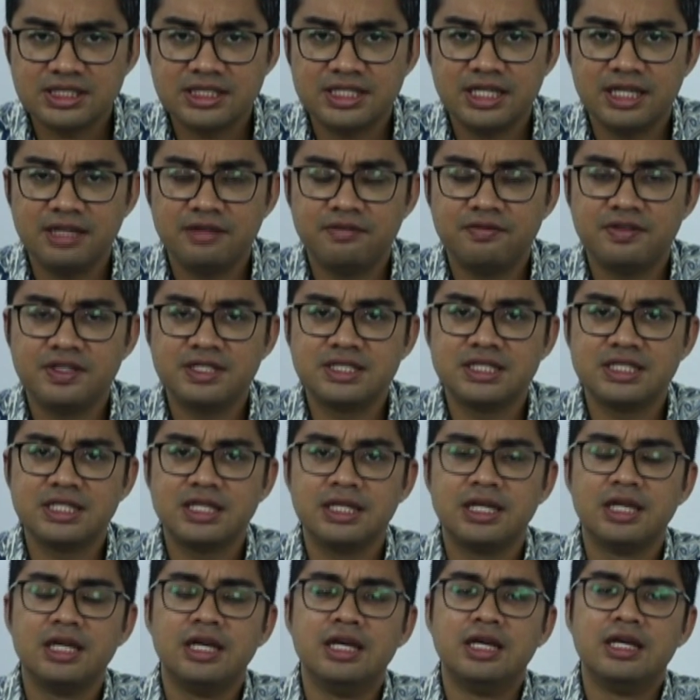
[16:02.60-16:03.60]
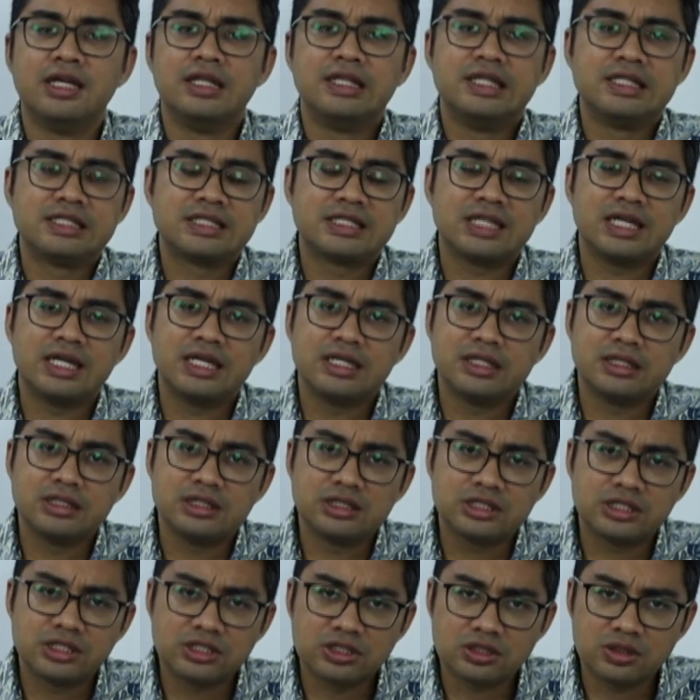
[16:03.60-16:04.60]
state visit, this
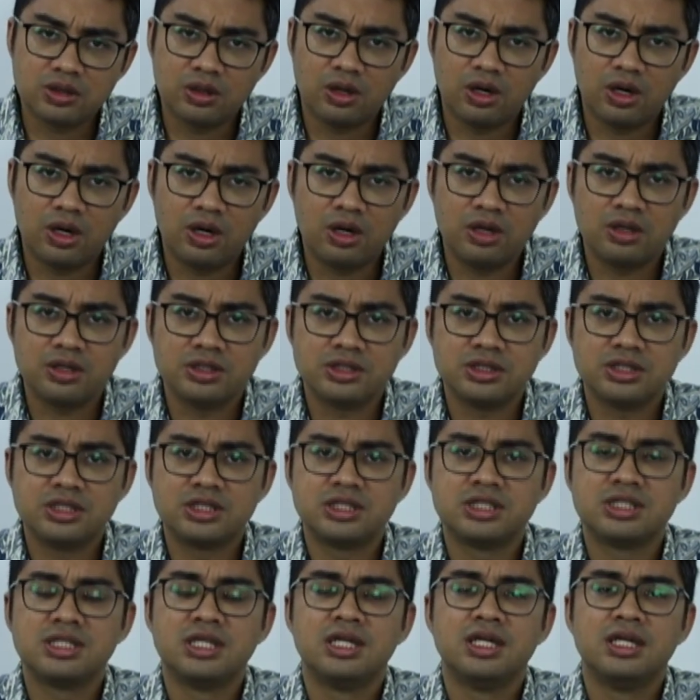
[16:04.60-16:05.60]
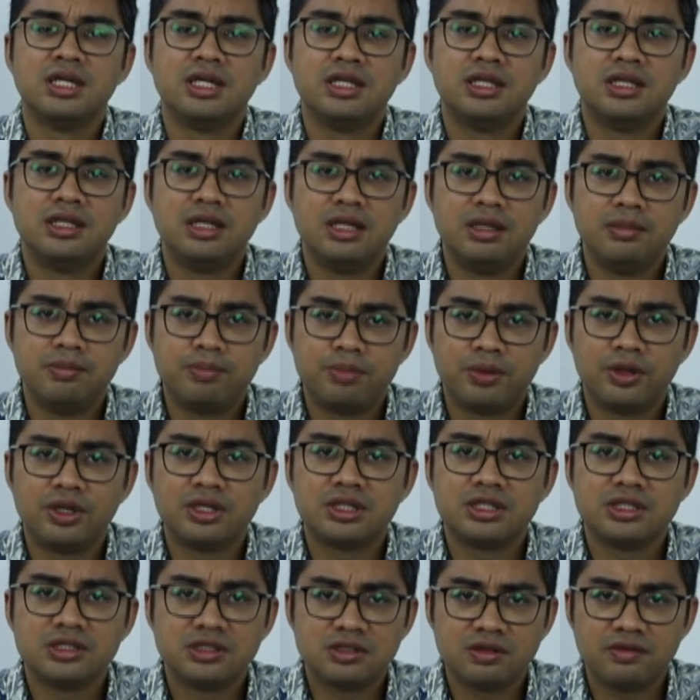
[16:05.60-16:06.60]
underscores the
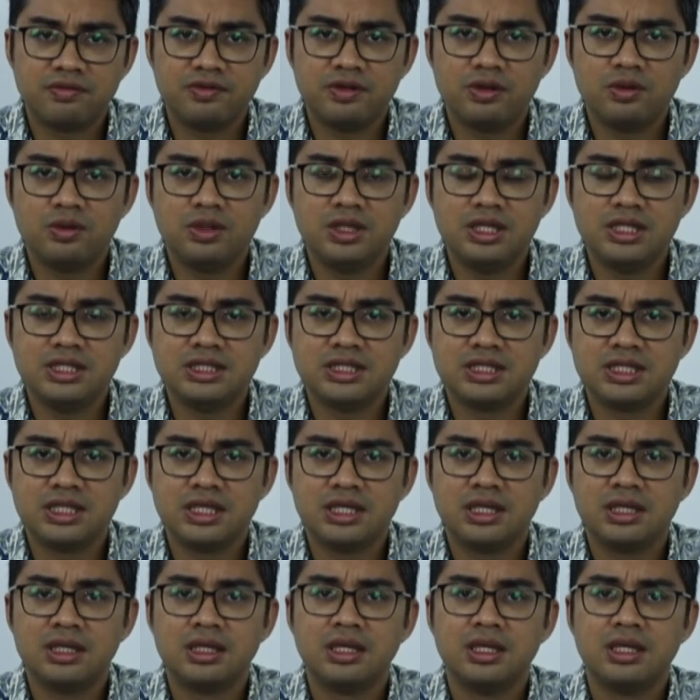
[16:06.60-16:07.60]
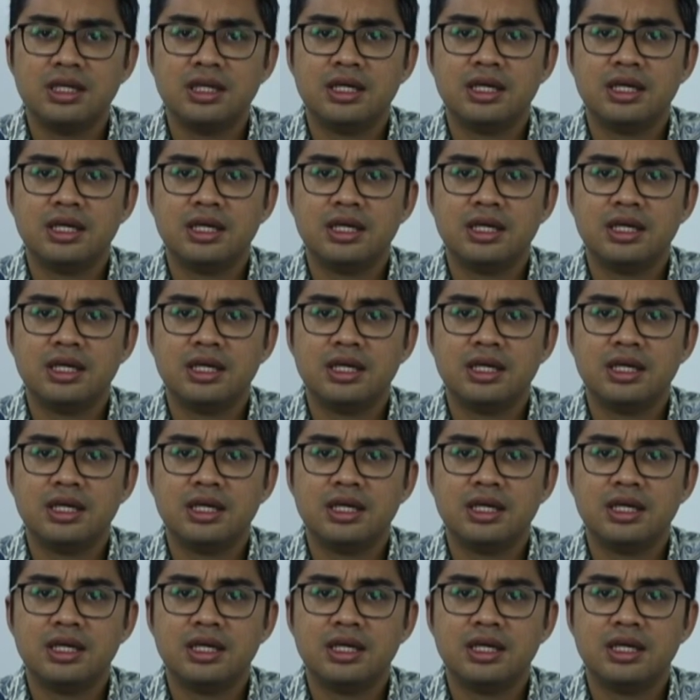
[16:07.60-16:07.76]
importance of Indonesia